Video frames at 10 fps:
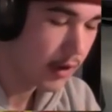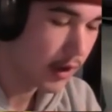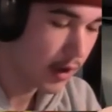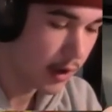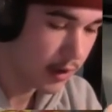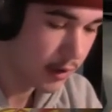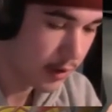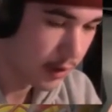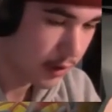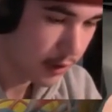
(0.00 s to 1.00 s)
and
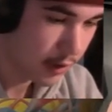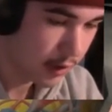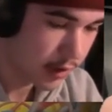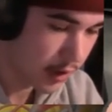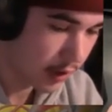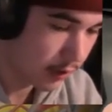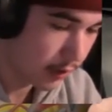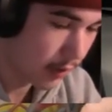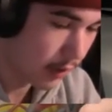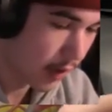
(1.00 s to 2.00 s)
uh, it's the other
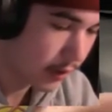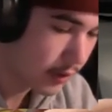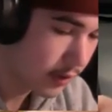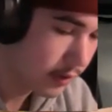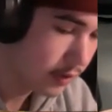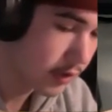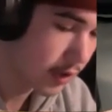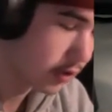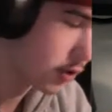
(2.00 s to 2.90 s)
way around. So I can